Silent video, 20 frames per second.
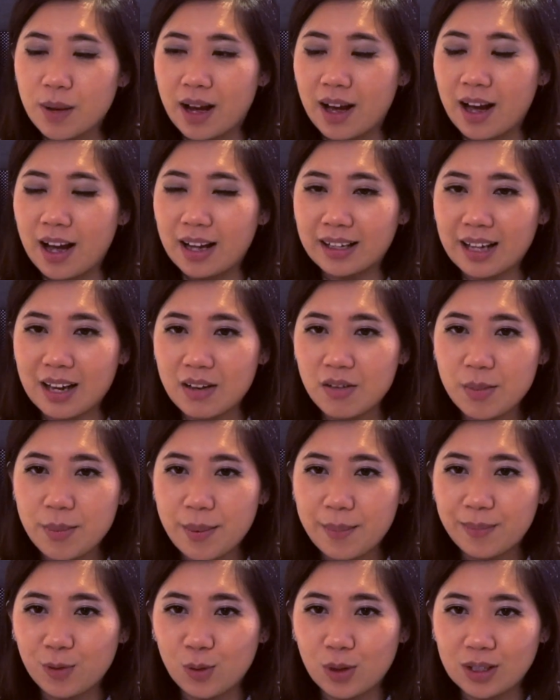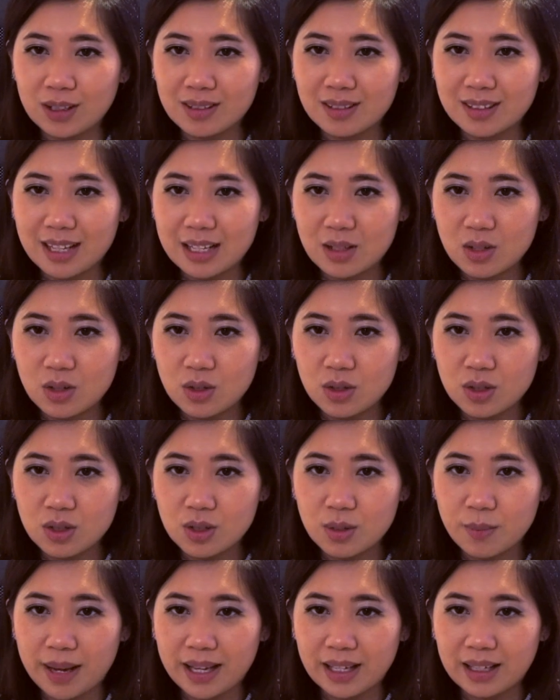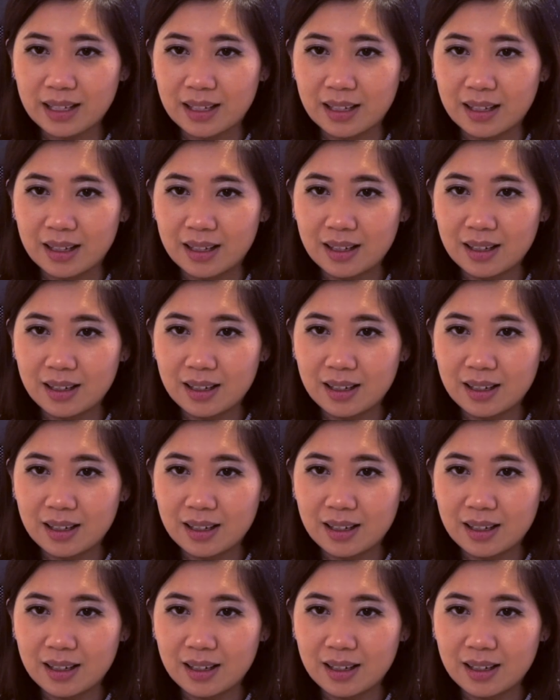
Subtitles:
but I can't remember what they used to make it.